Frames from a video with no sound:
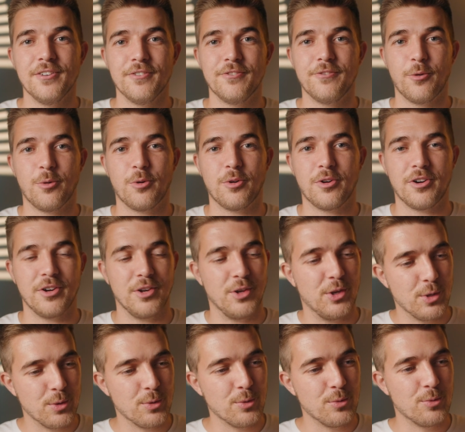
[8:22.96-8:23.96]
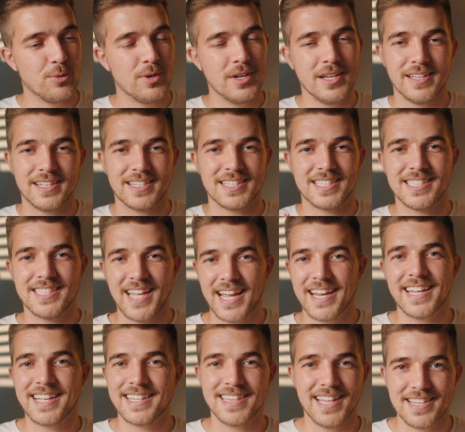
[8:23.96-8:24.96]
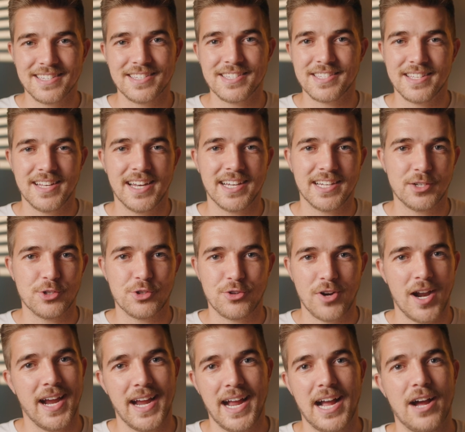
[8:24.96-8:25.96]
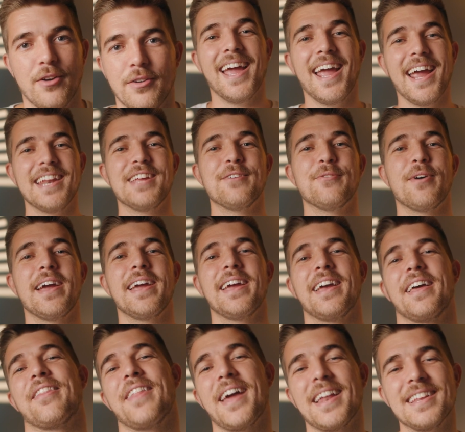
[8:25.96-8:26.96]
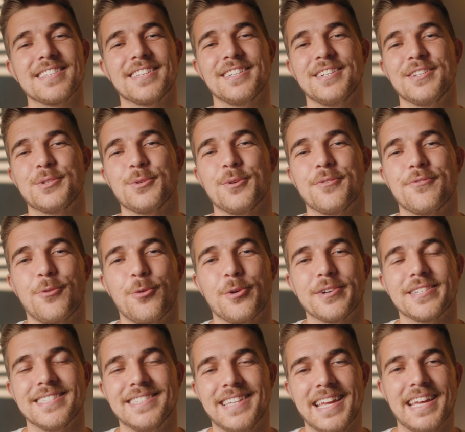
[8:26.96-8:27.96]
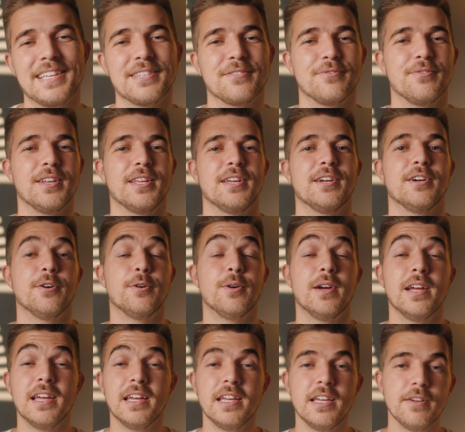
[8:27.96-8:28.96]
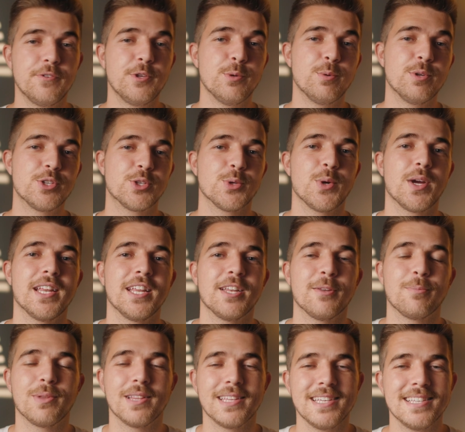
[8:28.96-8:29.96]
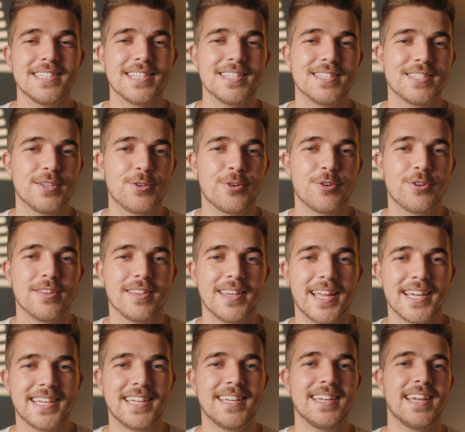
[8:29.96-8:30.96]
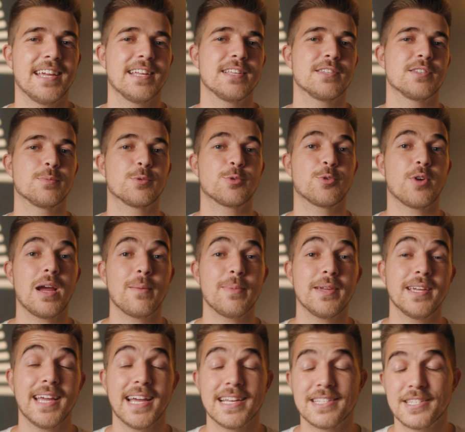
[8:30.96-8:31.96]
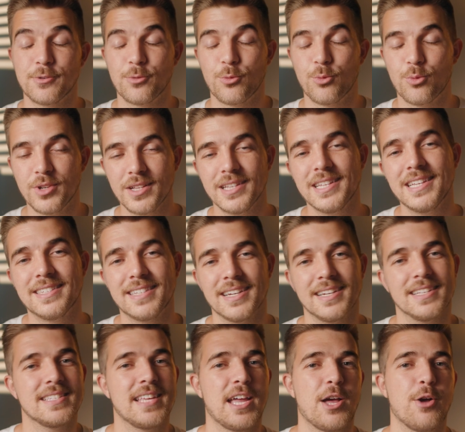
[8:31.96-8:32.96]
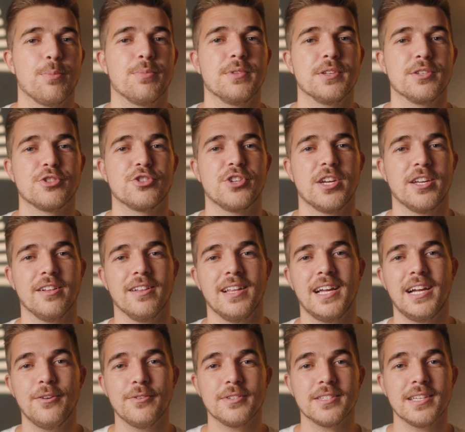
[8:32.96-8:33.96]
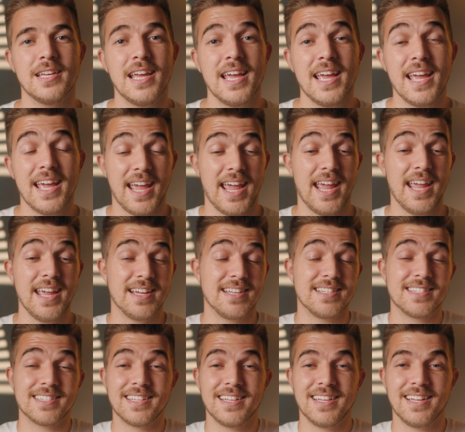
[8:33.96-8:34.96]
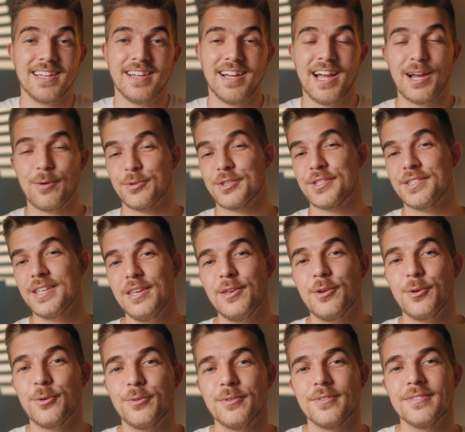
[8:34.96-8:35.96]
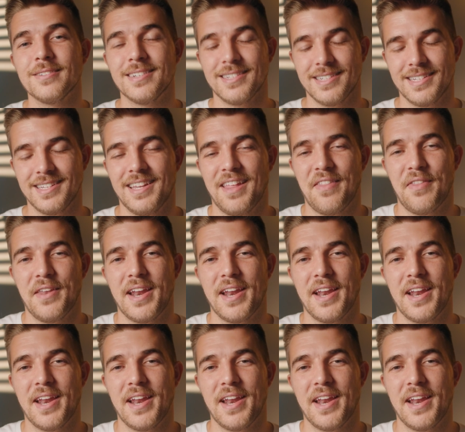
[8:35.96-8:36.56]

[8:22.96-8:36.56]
for new exciting lenses that I can try out. Anyway, that is gonna do it for today's video. If you enjoyed it, please consider liking and subscribing, as it really does help this channel out. And I will see you in the